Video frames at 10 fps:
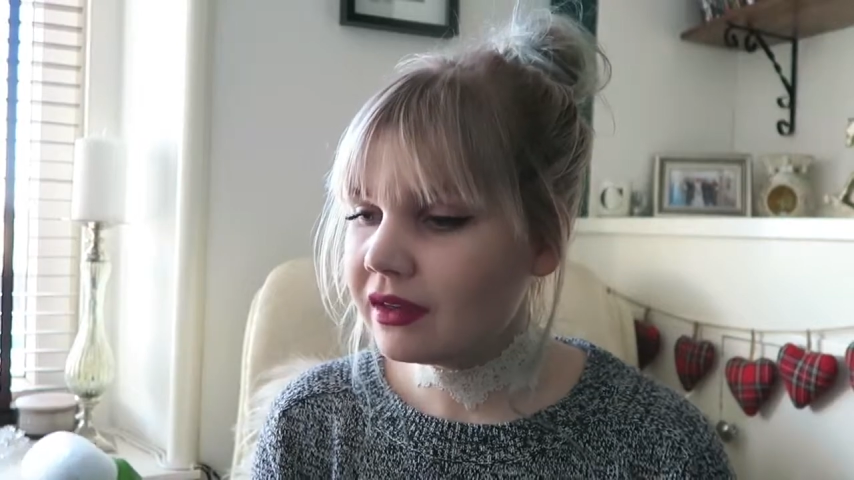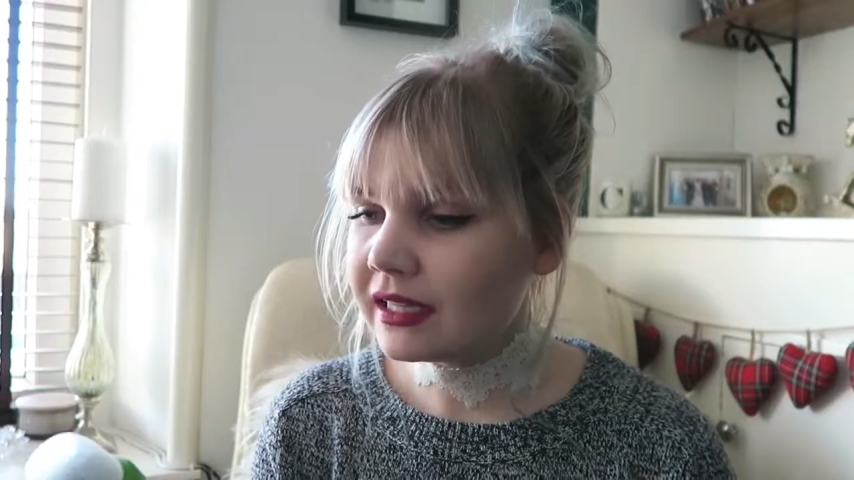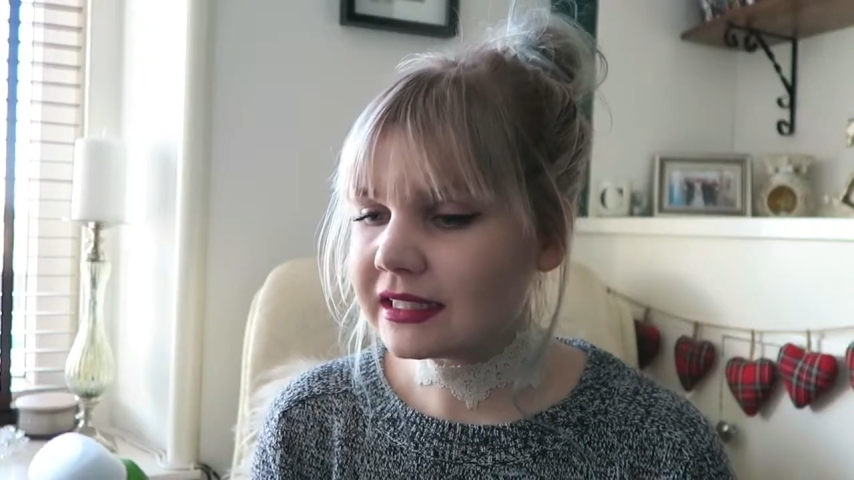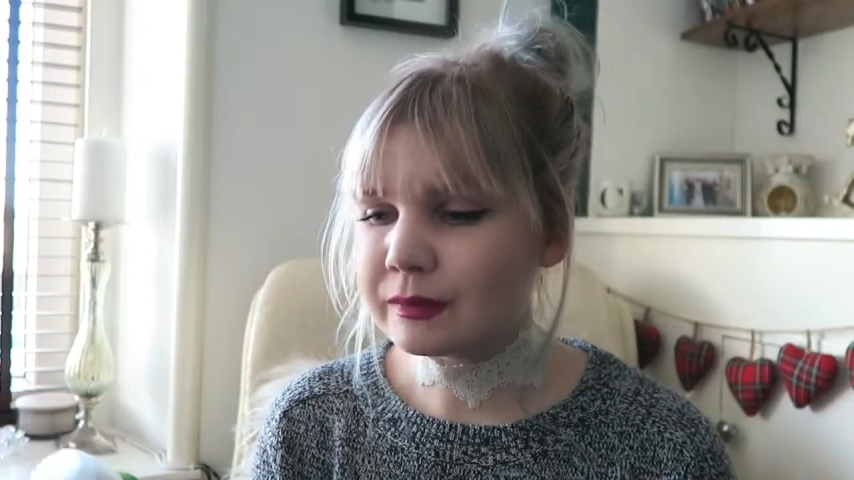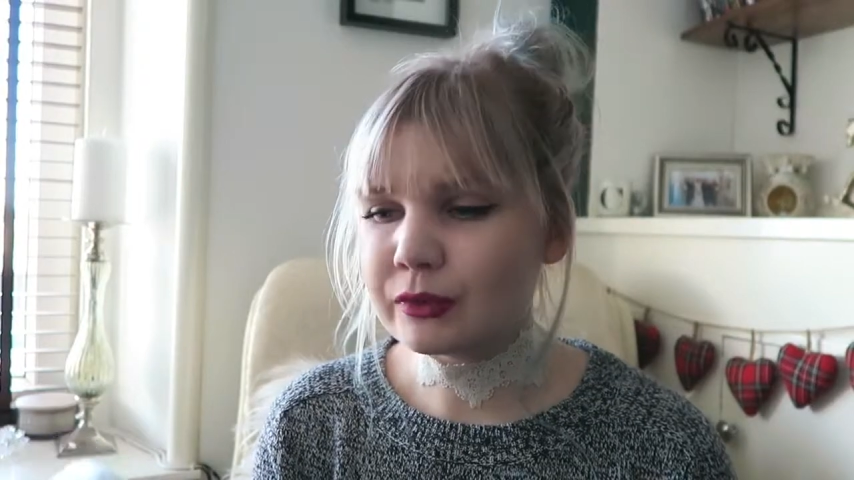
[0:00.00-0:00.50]

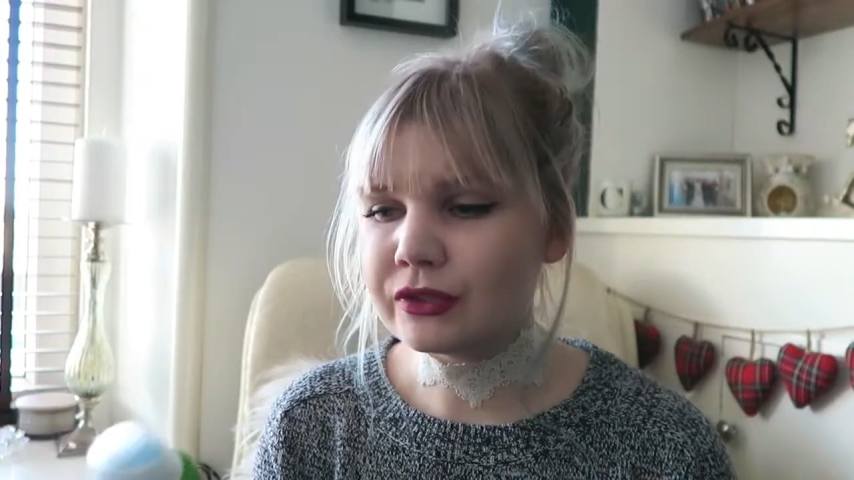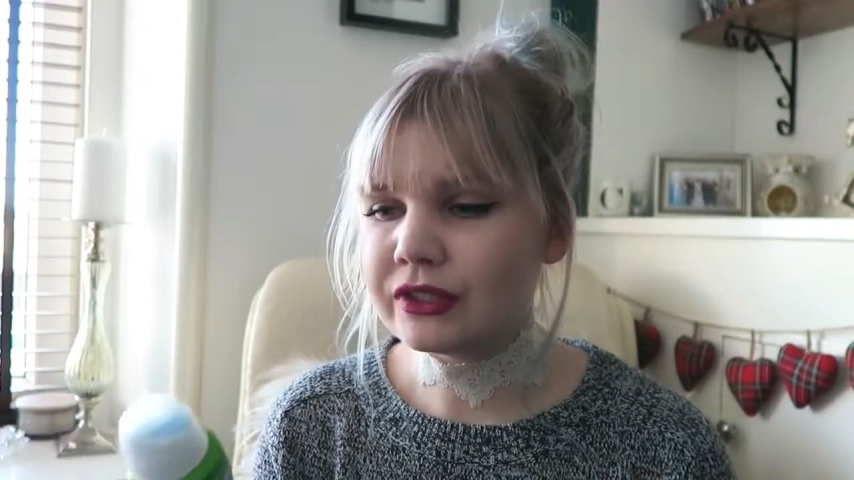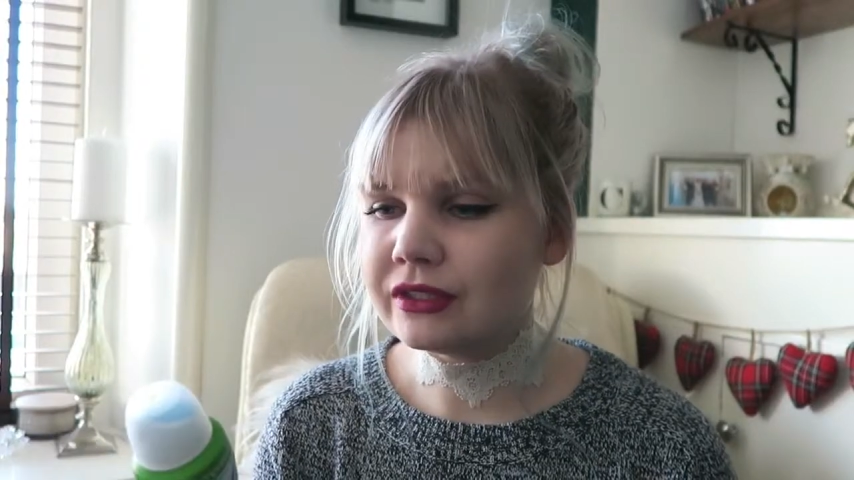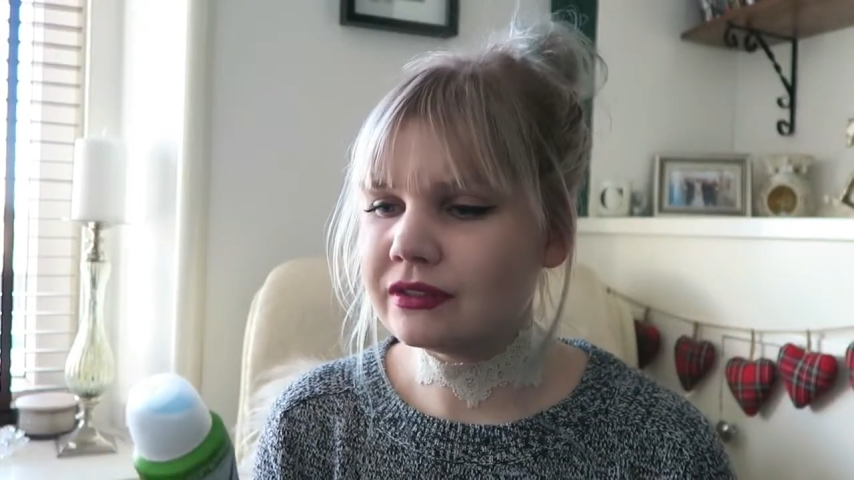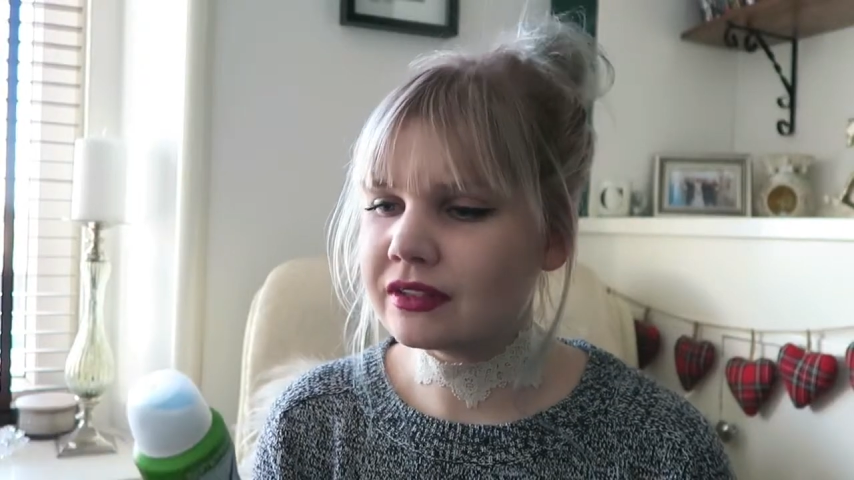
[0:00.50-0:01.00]
Is it supposed
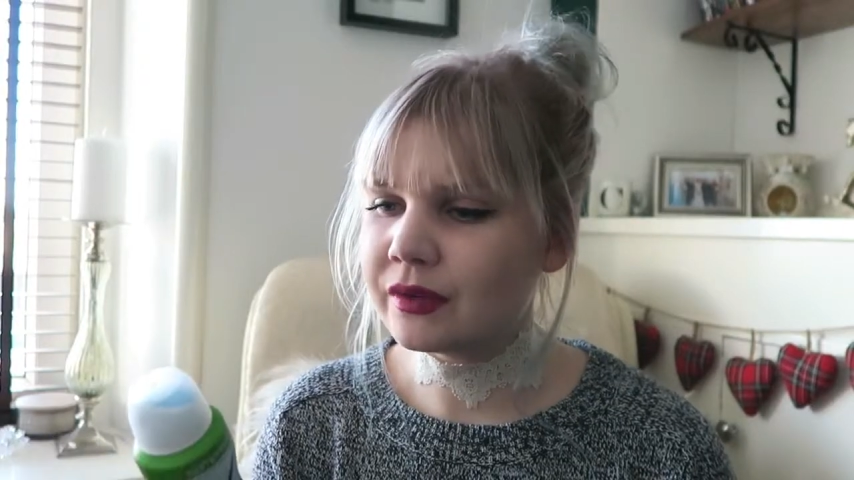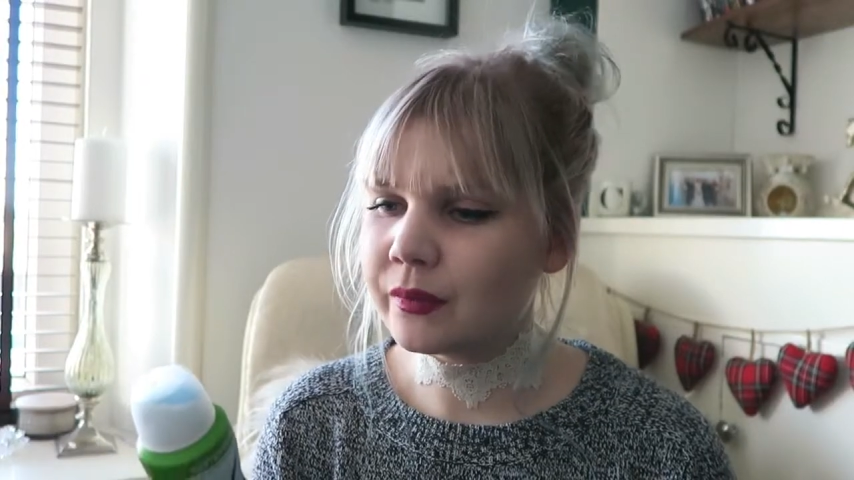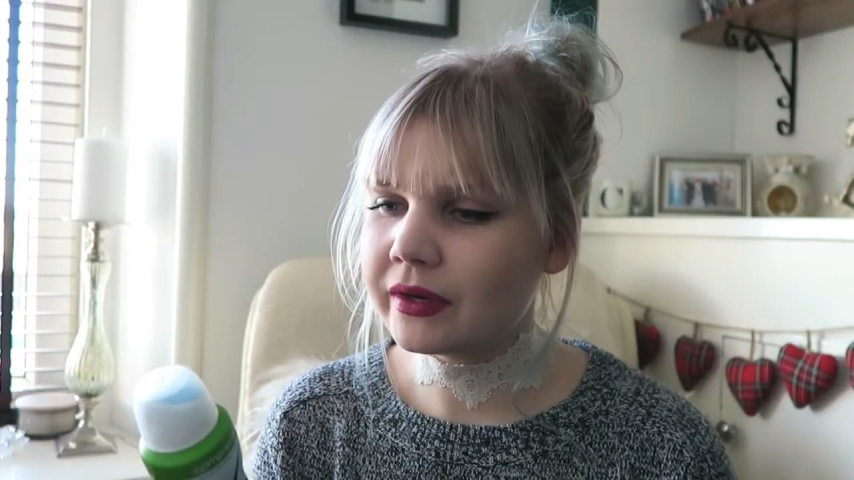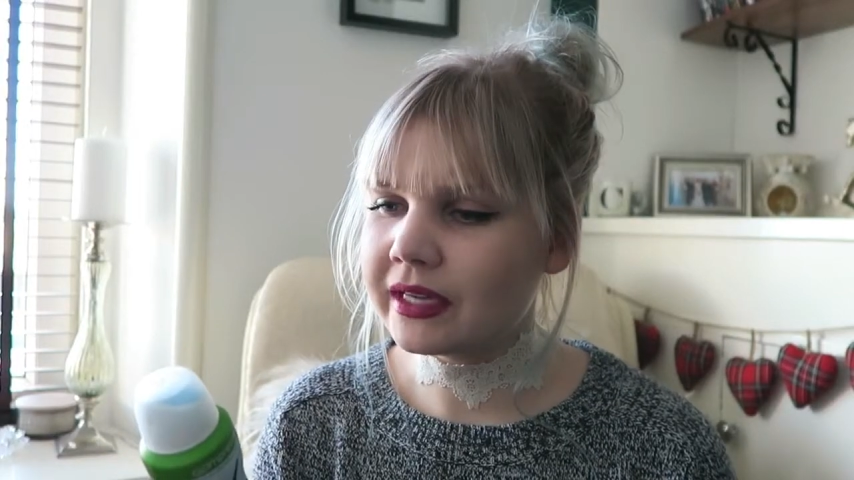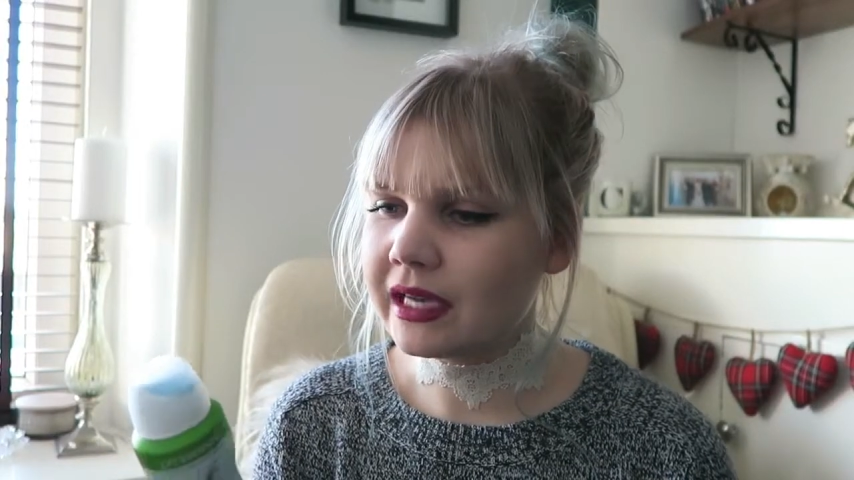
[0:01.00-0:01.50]
to start
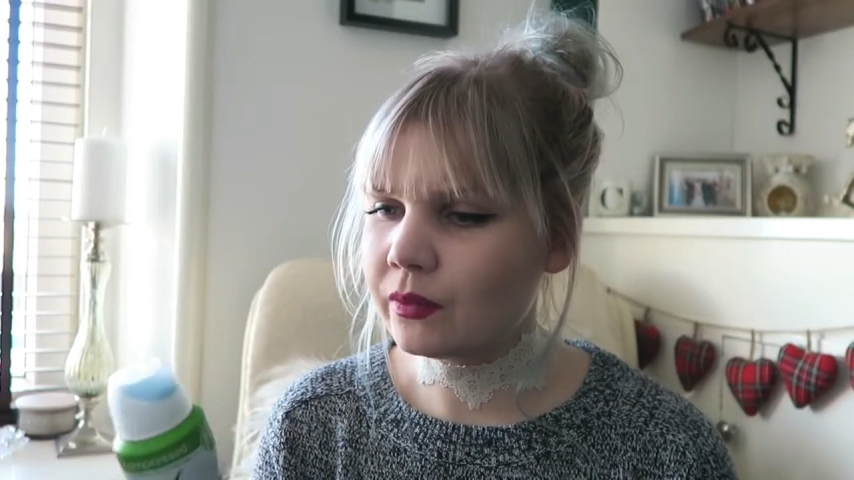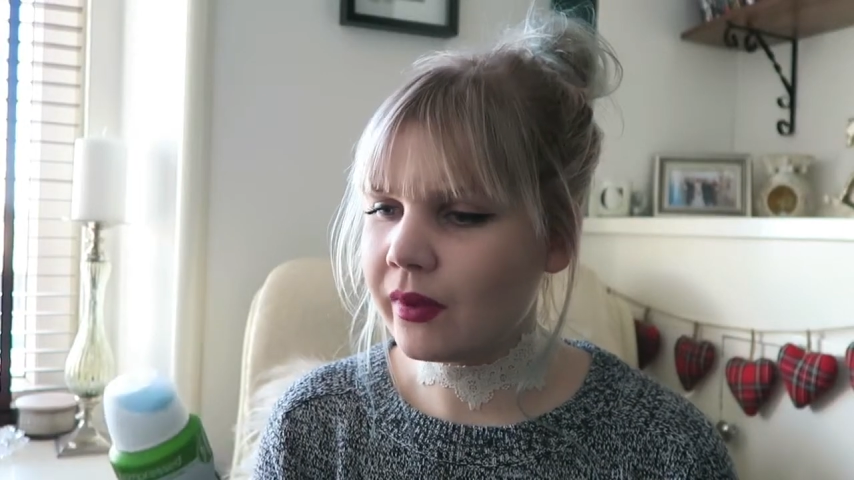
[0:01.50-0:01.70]
working